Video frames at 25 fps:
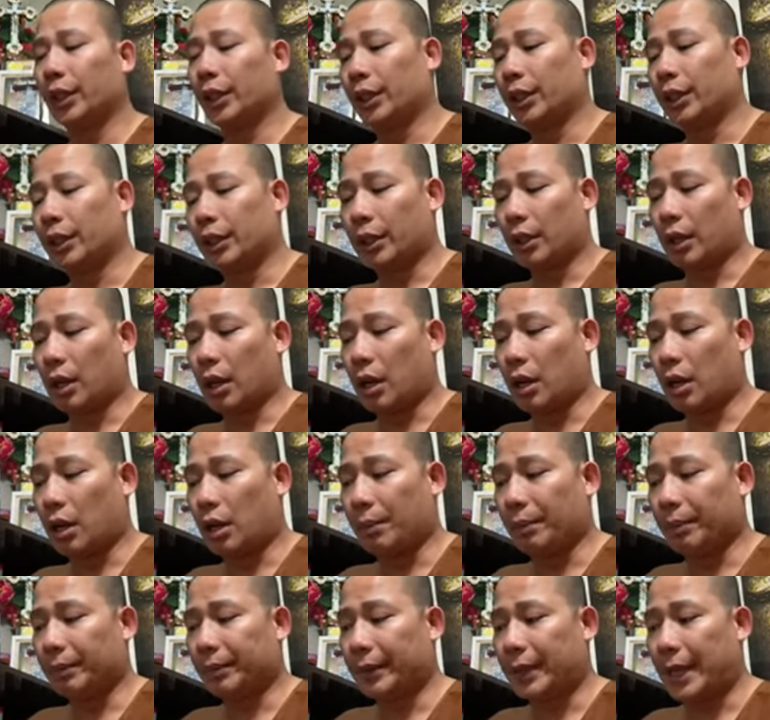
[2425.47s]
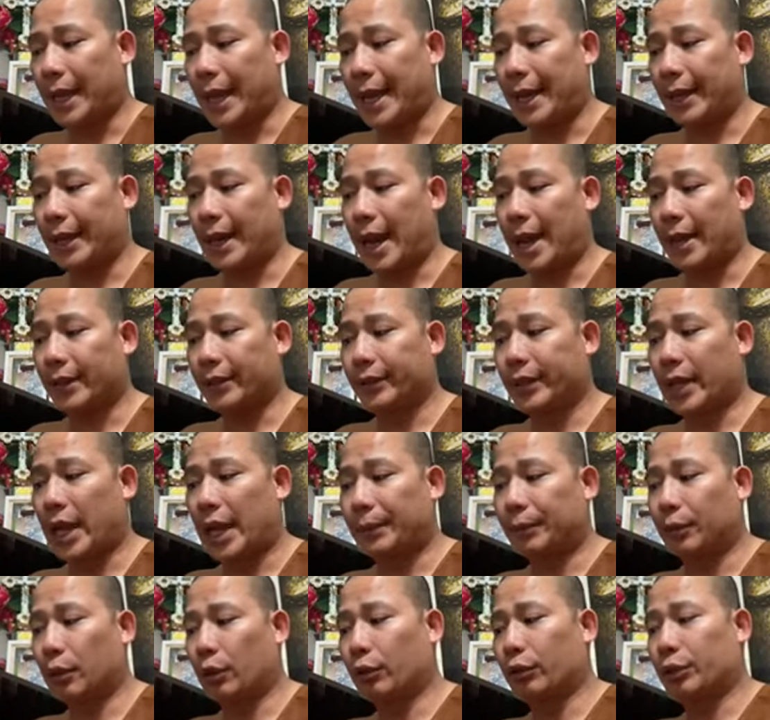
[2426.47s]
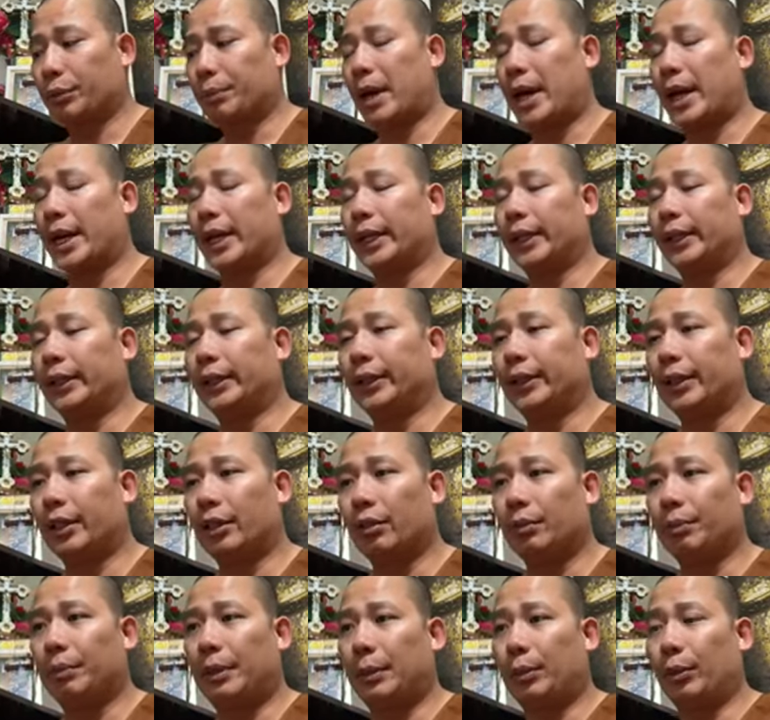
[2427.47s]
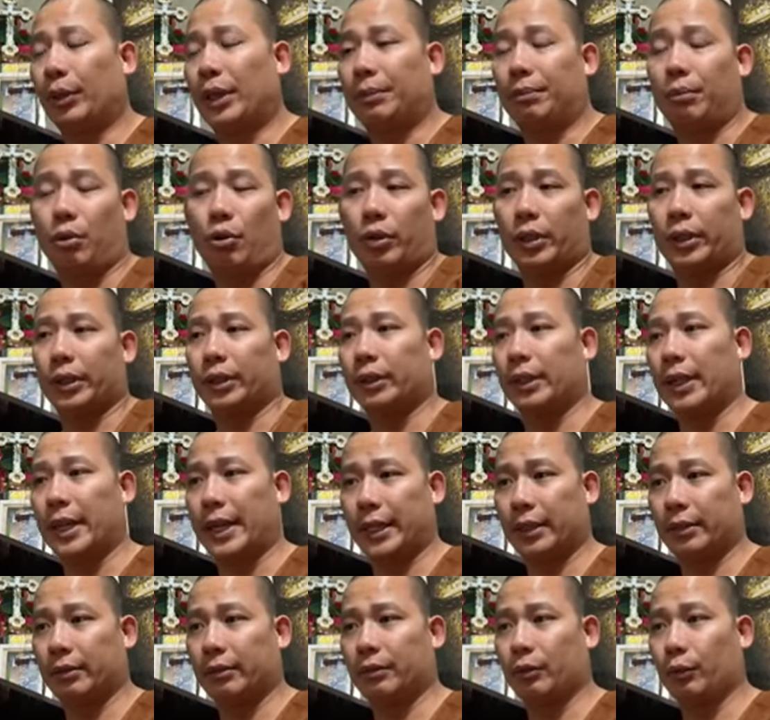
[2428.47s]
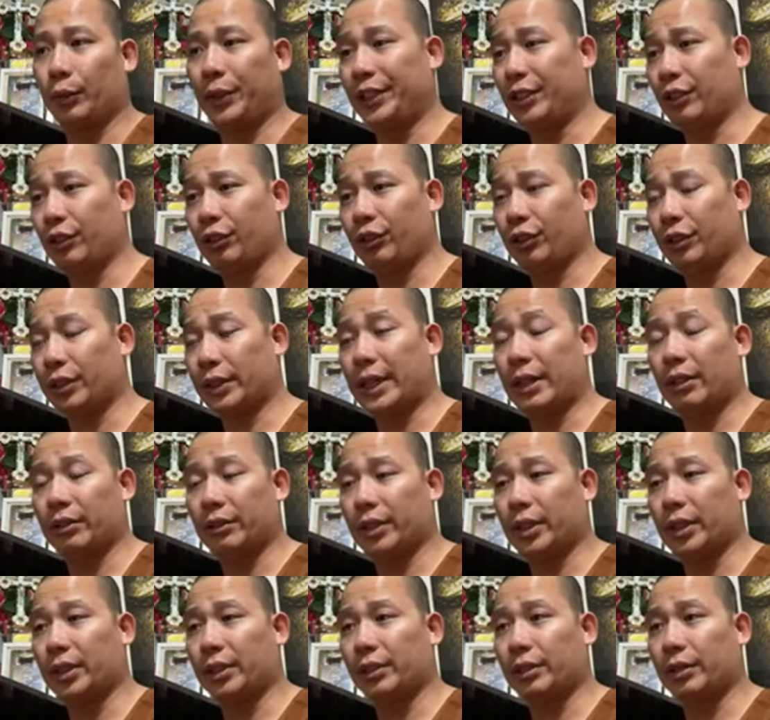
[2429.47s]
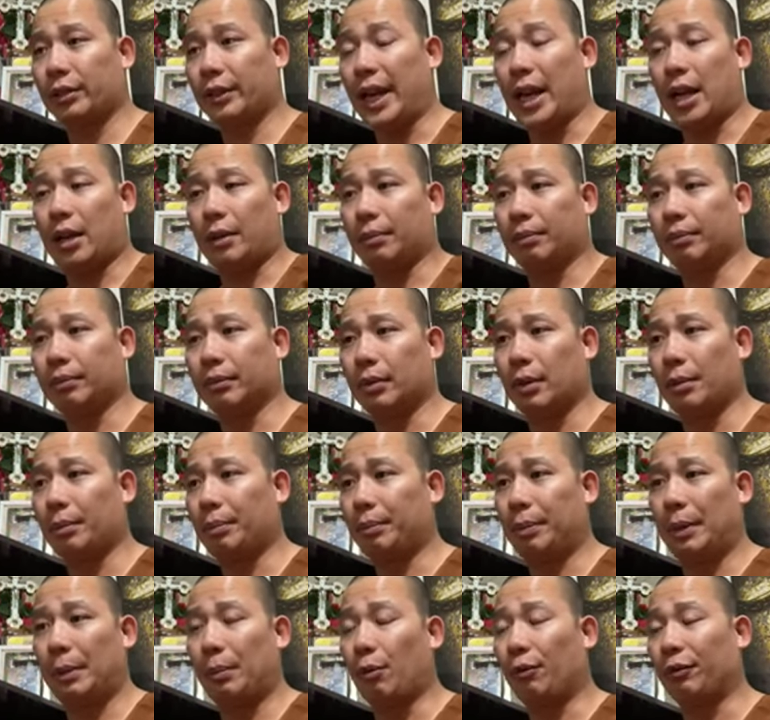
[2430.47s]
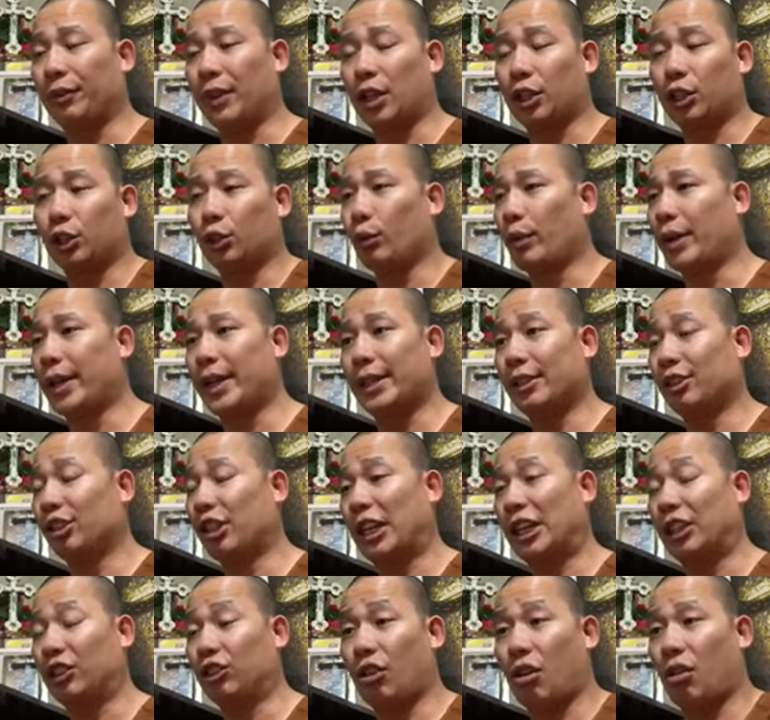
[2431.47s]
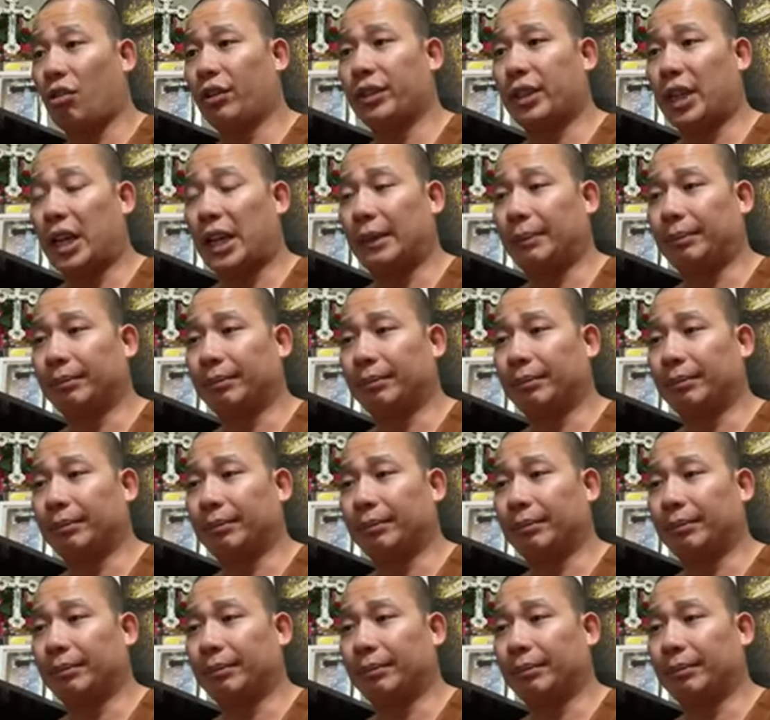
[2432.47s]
And as time goes by, you know, people get bored, and research tells us, people fluctuate and change all the time.